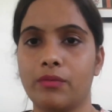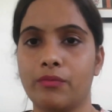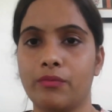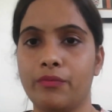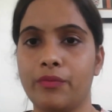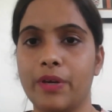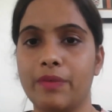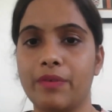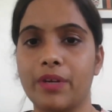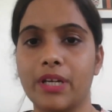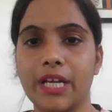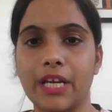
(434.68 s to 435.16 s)

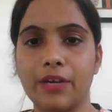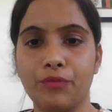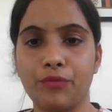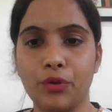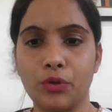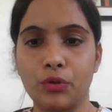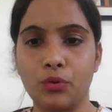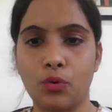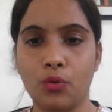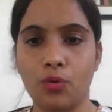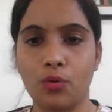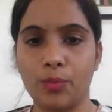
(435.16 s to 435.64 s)
we will give
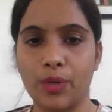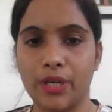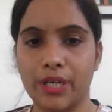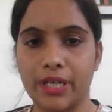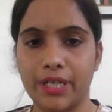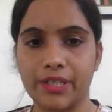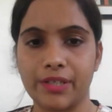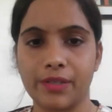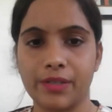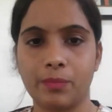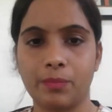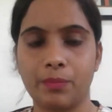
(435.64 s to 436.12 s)
you 2
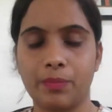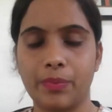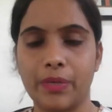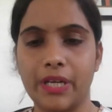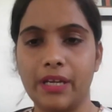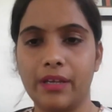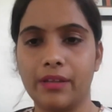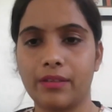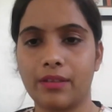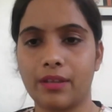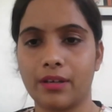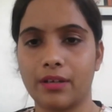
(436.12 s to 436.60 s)
minutes.
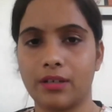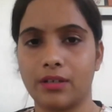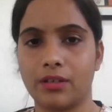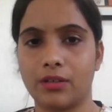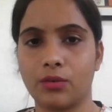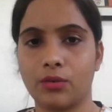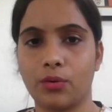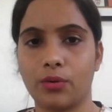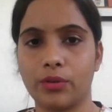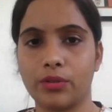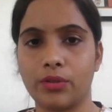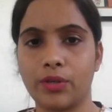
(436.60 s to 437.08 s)
Please
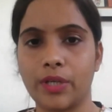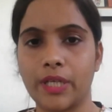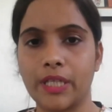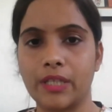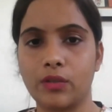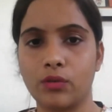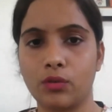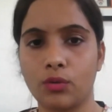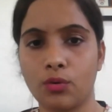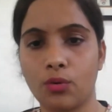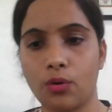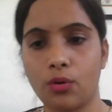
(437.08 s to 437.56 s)
go
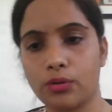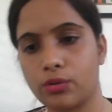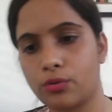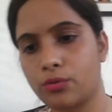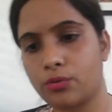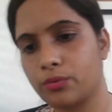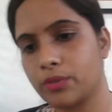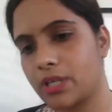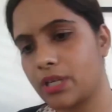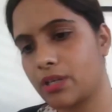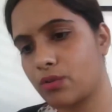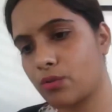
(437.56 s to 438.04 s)

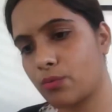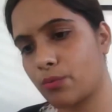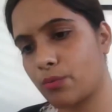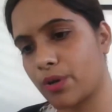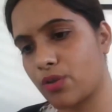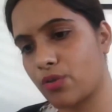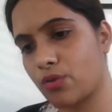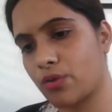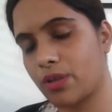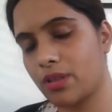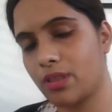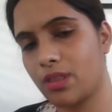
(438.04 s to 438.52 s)
through these
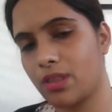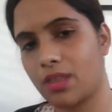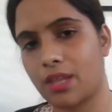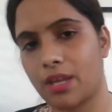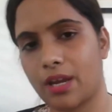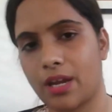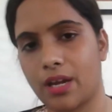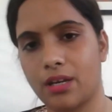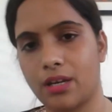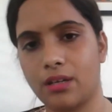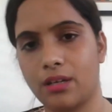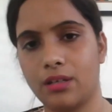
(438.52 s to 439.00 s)
questions,
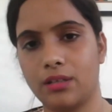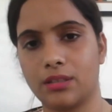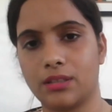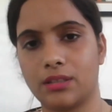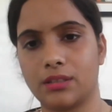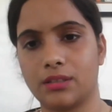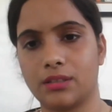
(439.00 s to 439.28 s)
and